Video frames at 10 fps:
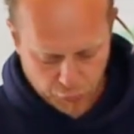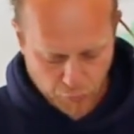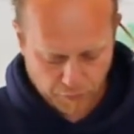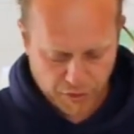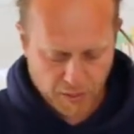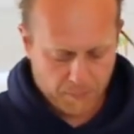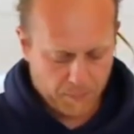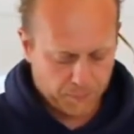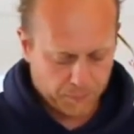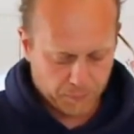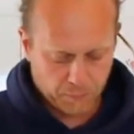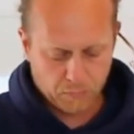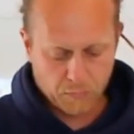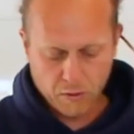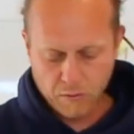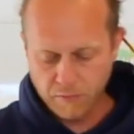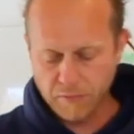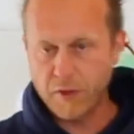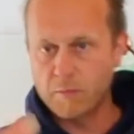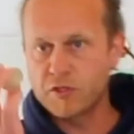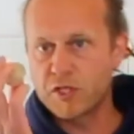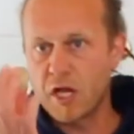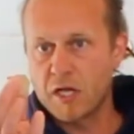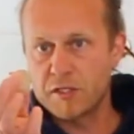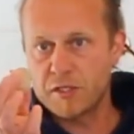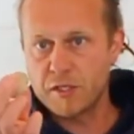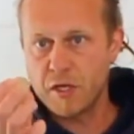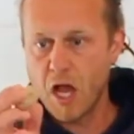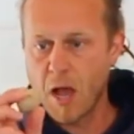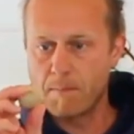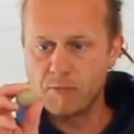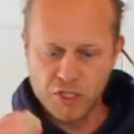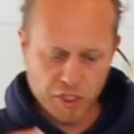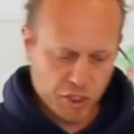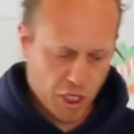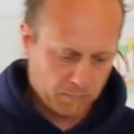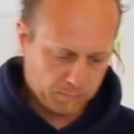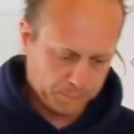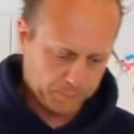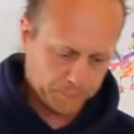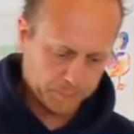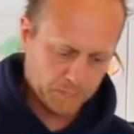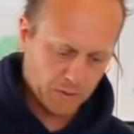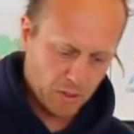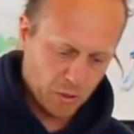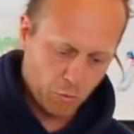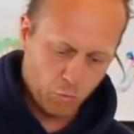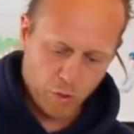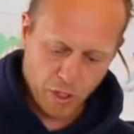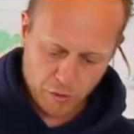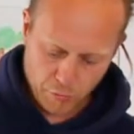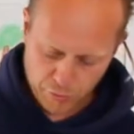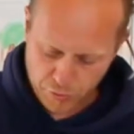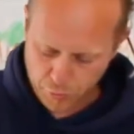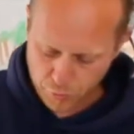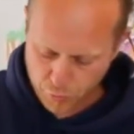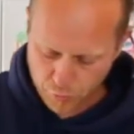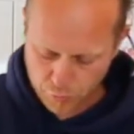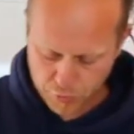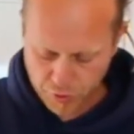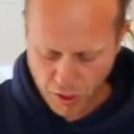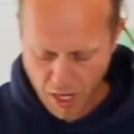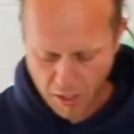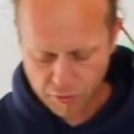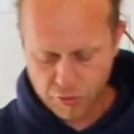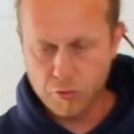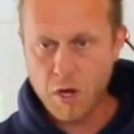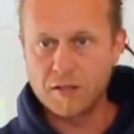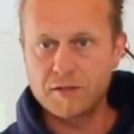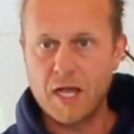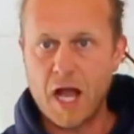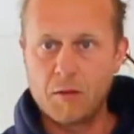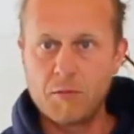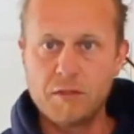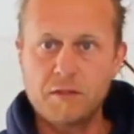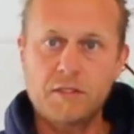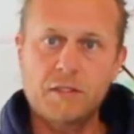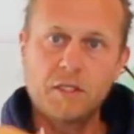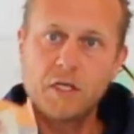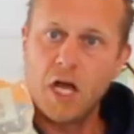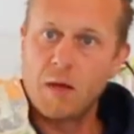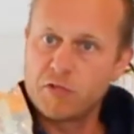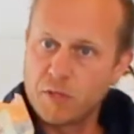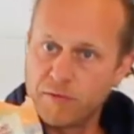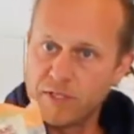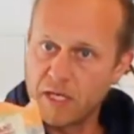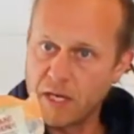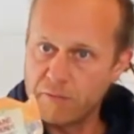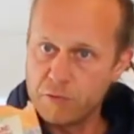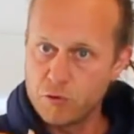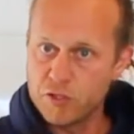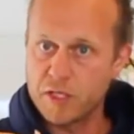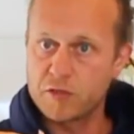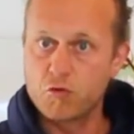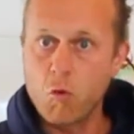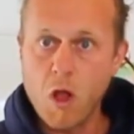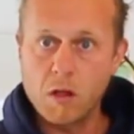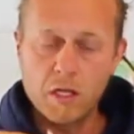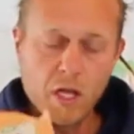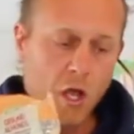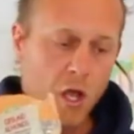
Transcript: 2 of them, thumb size ginger. We are going to use ground almonds, something that I've used as well